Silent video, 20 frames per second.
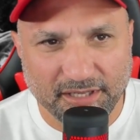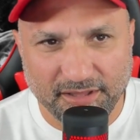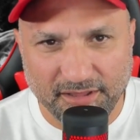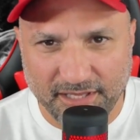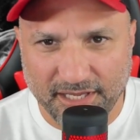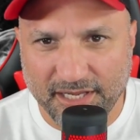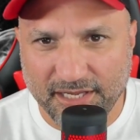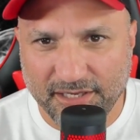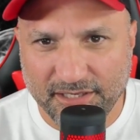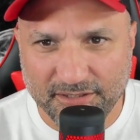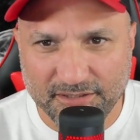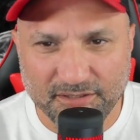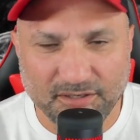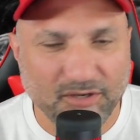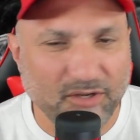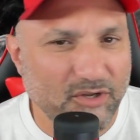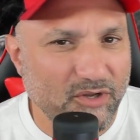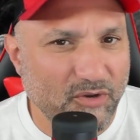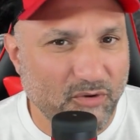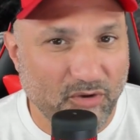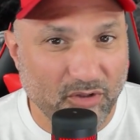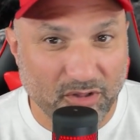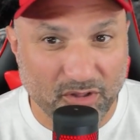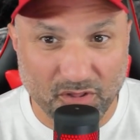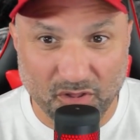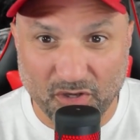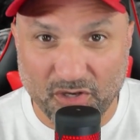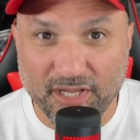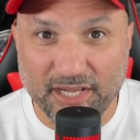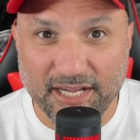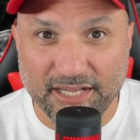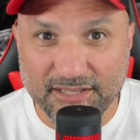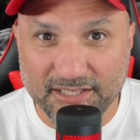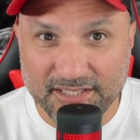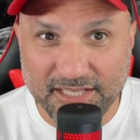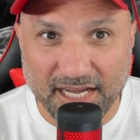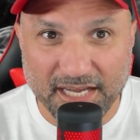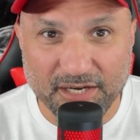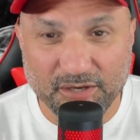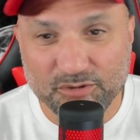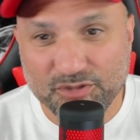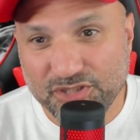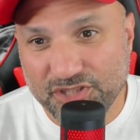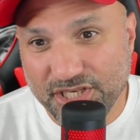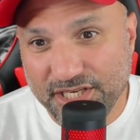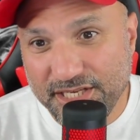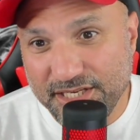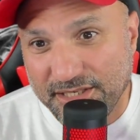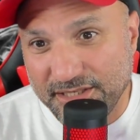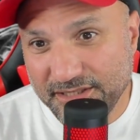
than looking at the dyno sheet.